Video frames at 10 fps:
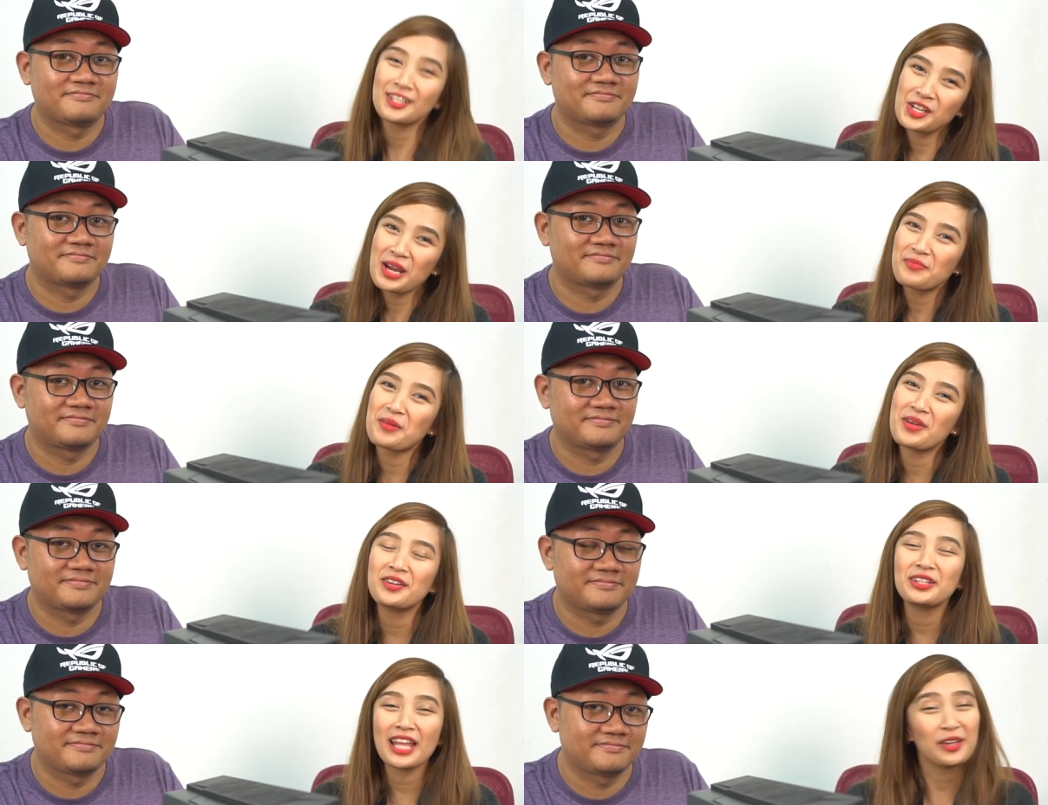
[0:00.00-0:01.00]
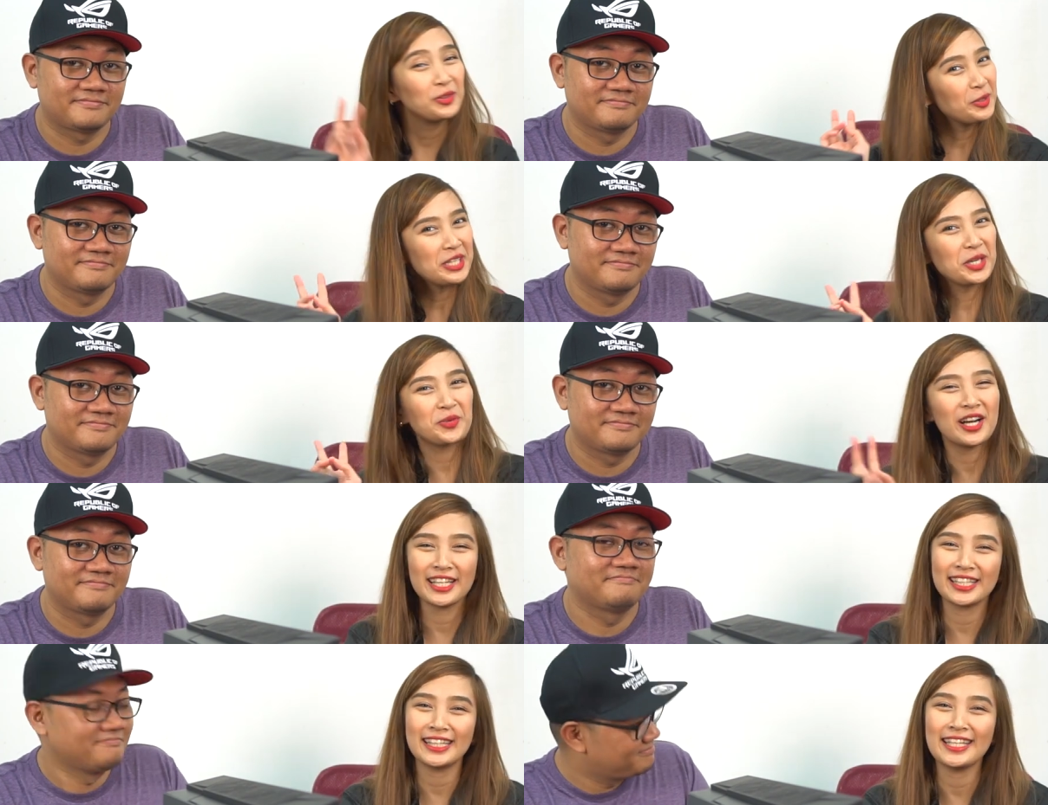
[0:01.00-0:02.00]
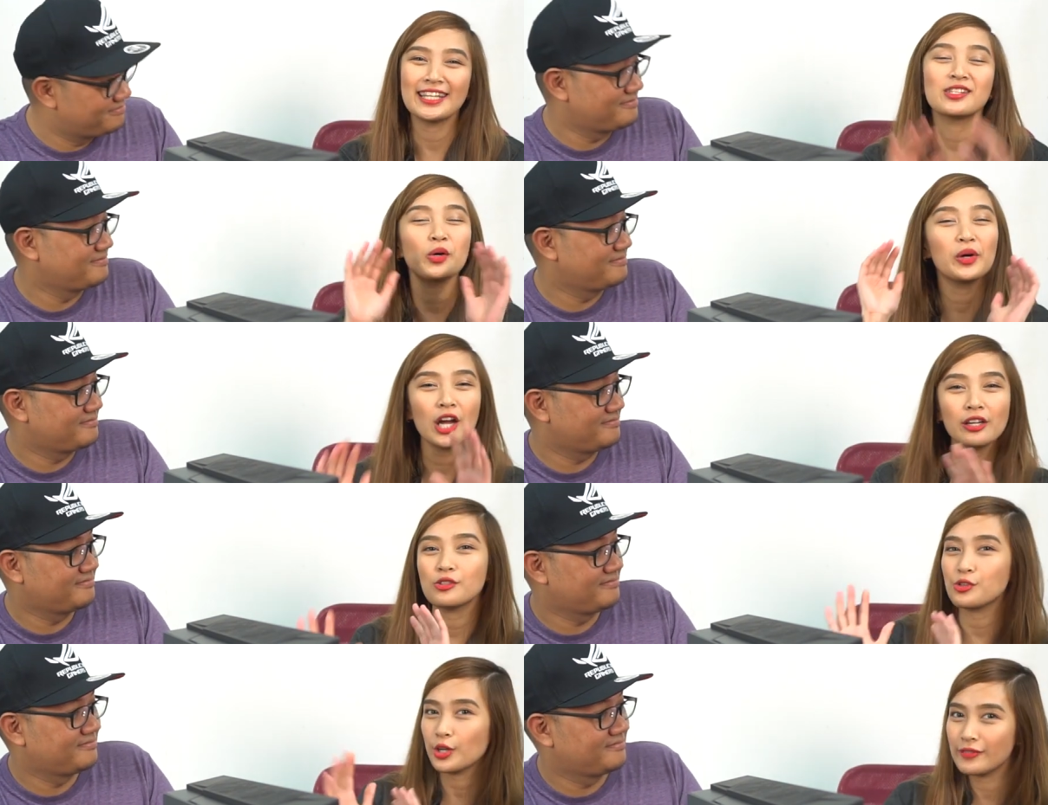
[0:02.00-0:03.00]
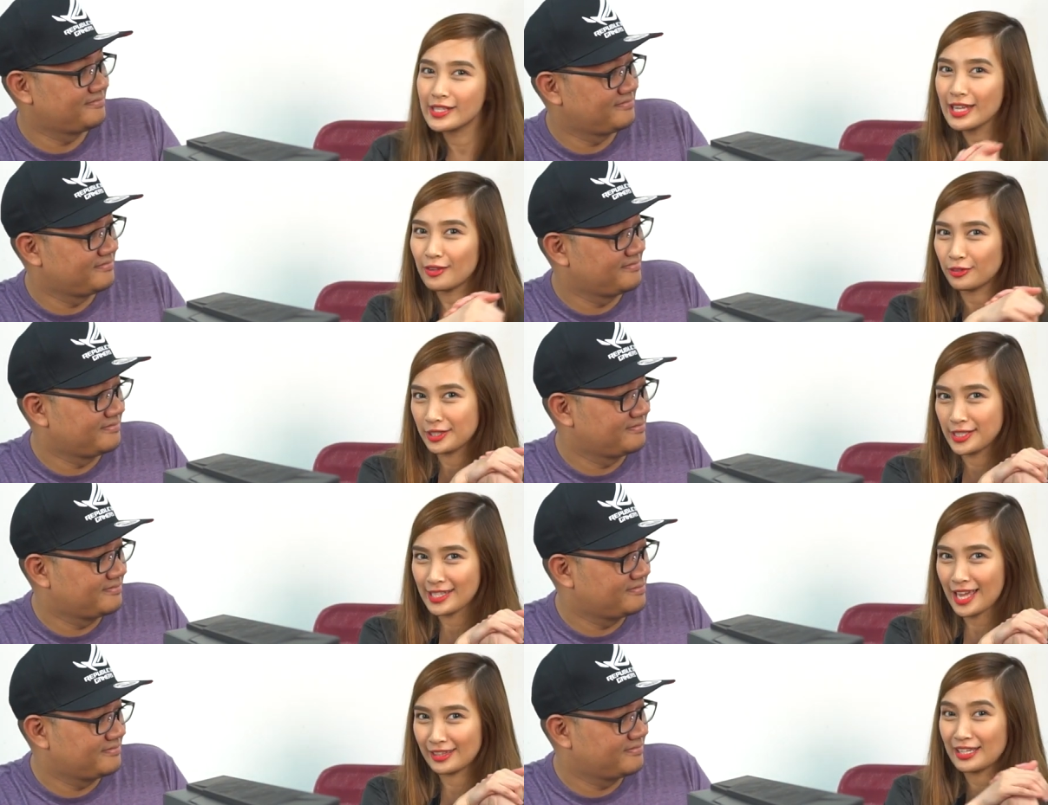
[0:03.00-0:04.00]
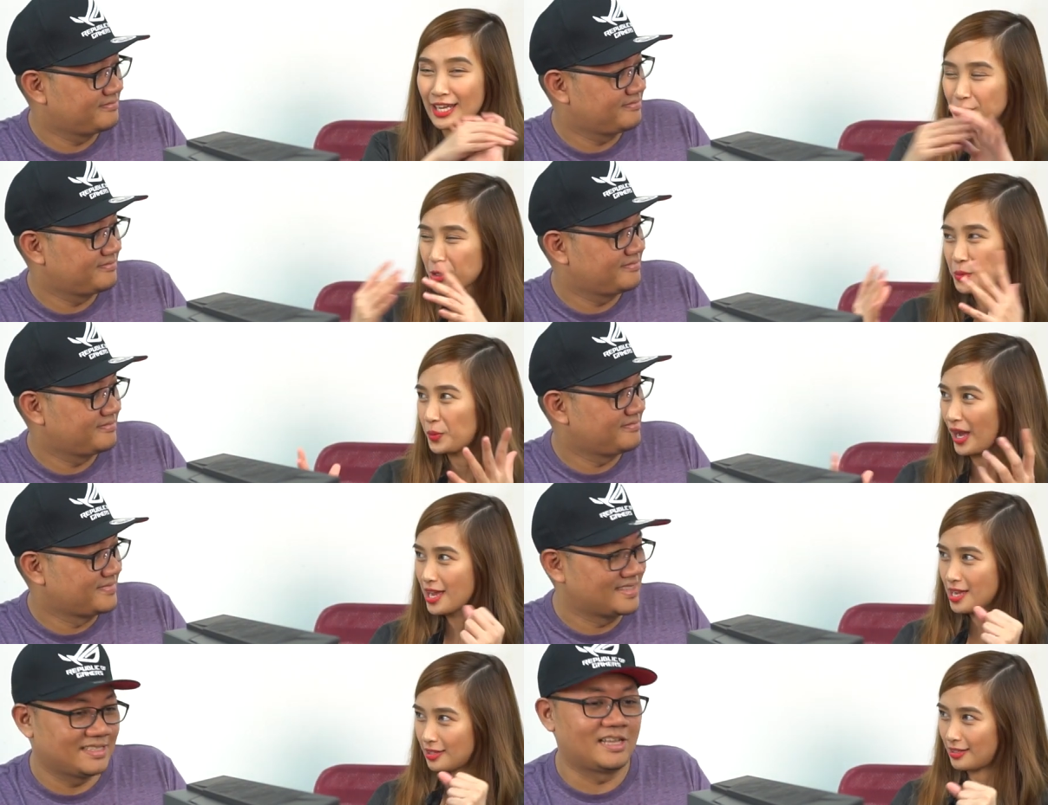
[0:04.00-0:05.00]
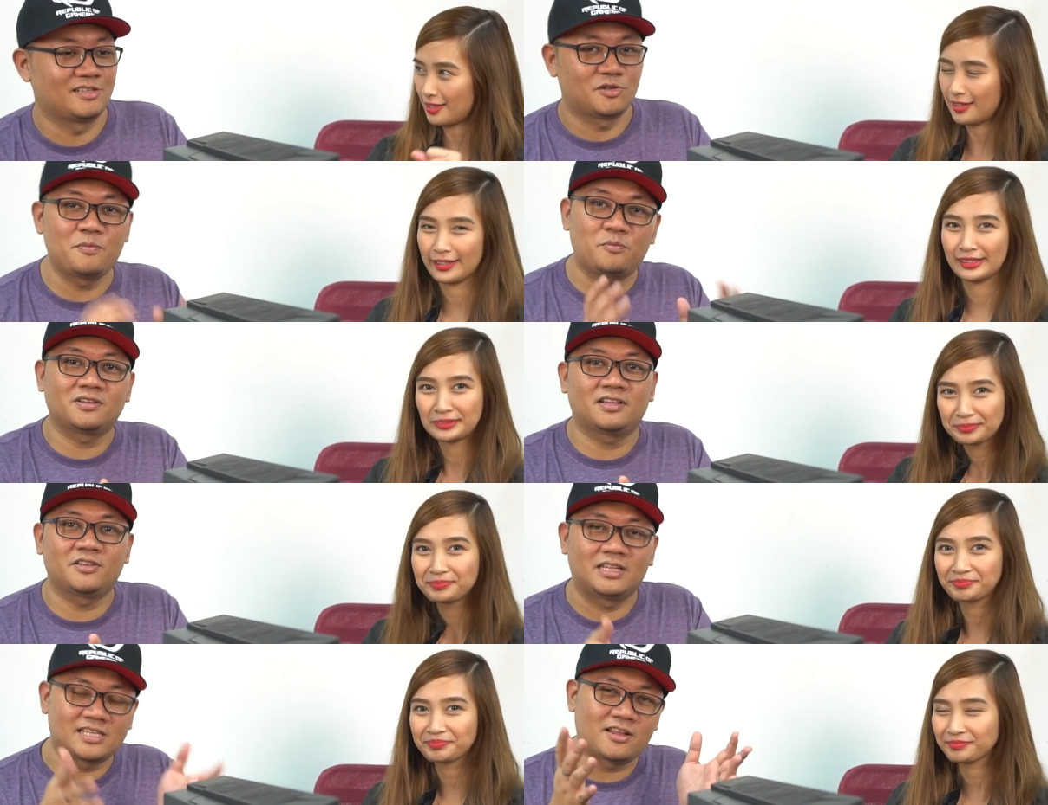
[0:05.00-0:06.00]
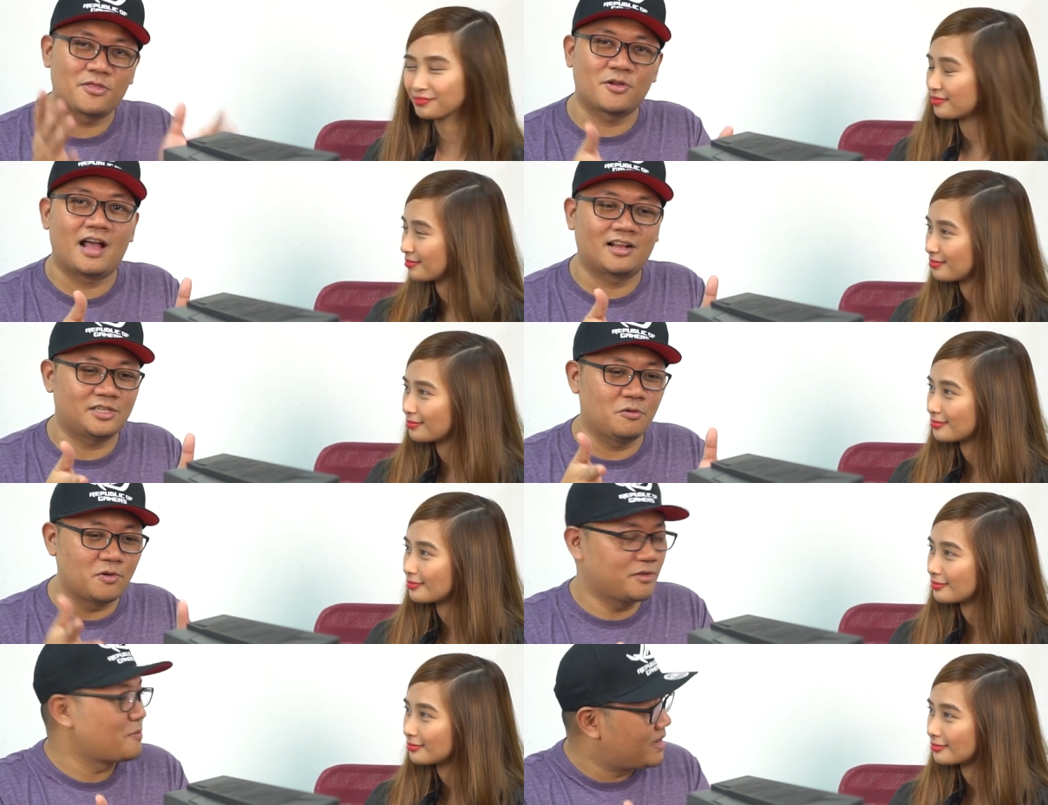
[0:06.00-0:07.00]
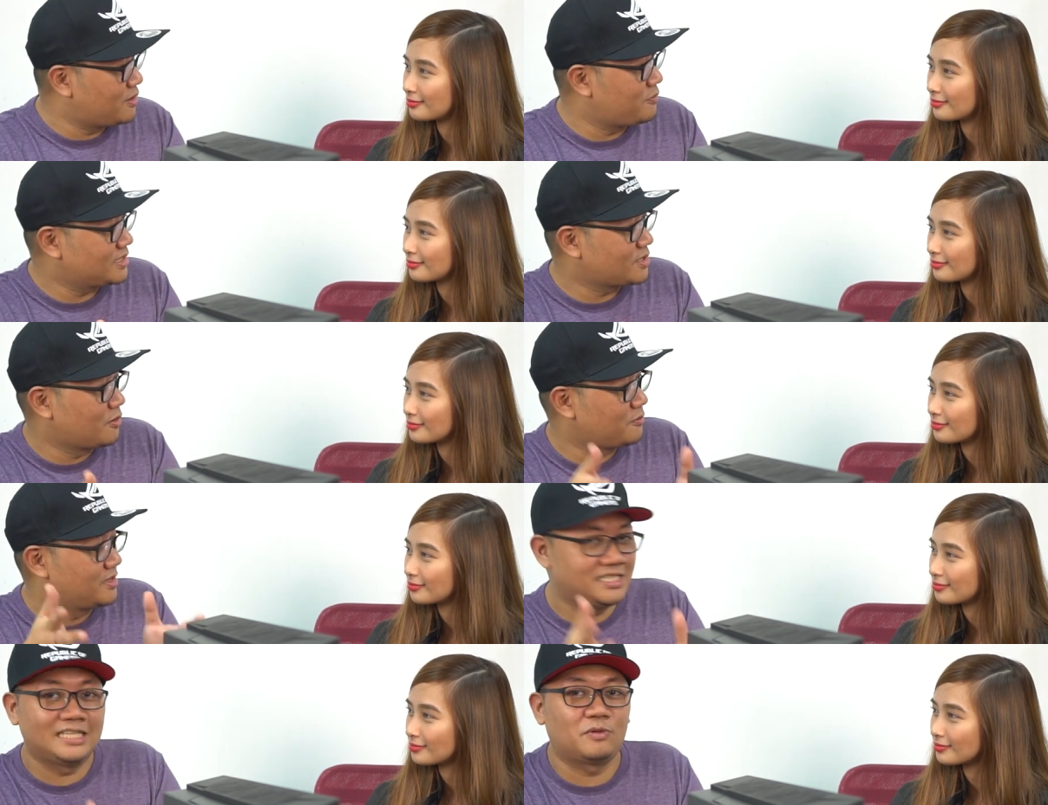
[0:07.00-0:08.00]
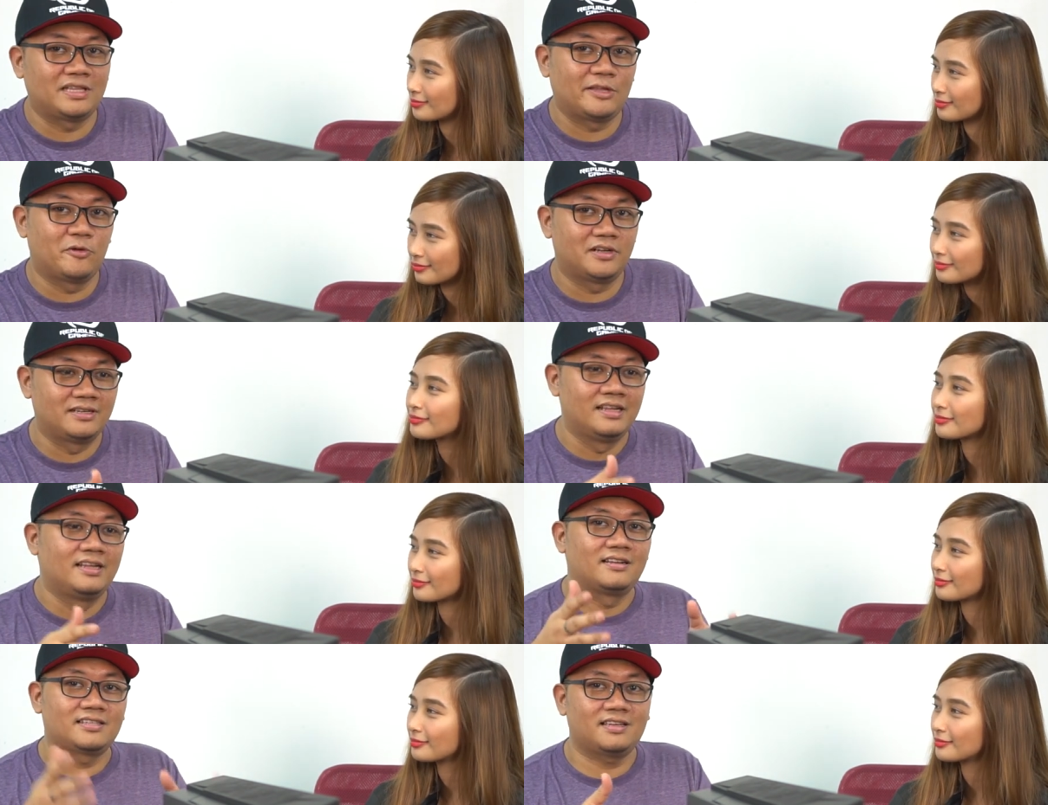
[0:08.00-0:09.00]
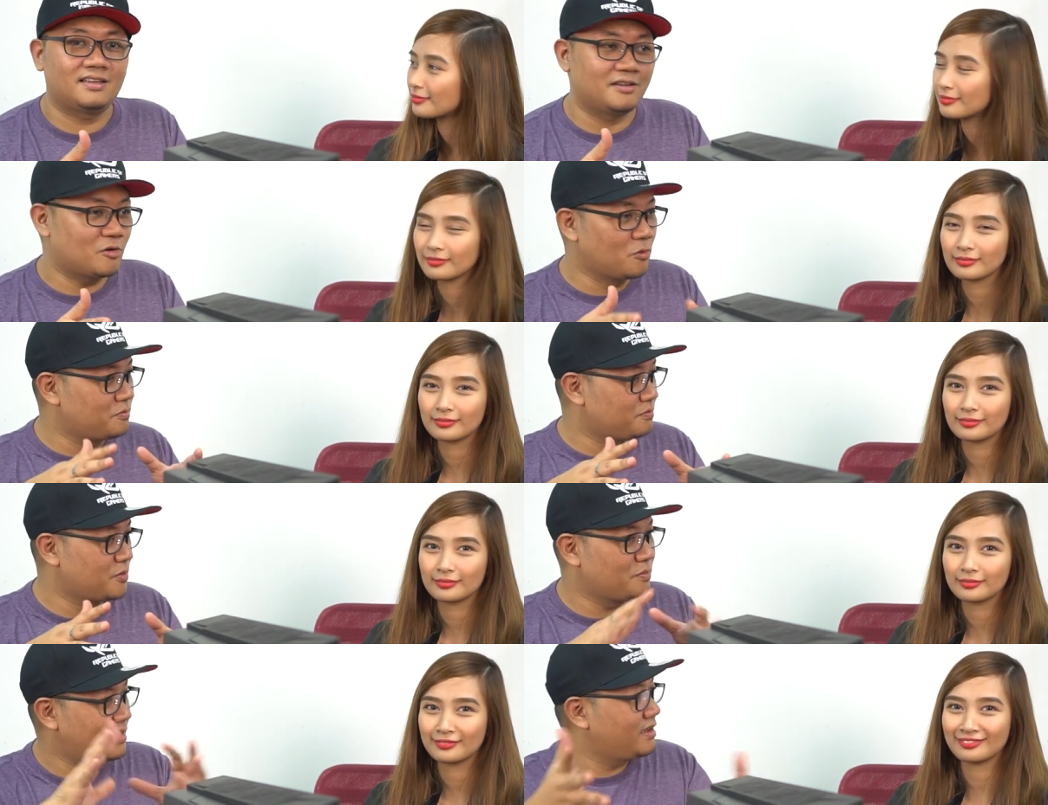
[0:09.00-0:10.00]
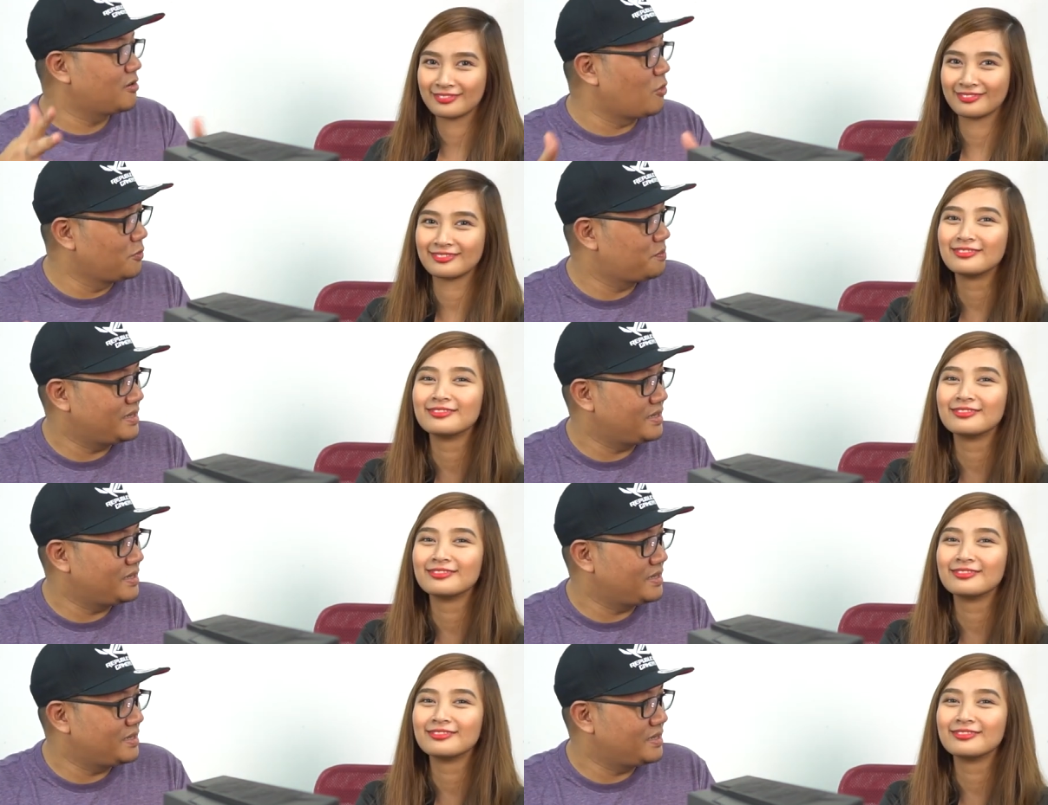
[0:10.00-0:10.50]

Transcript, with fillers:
Speaker 1: At syempre, meron tayong 2-year warranty sa 100 service centers natin nationwide.
Speaker 2: Yeah, so important yun. It's another, actually, one of the benefits of the G21. Kasi kung you're building your own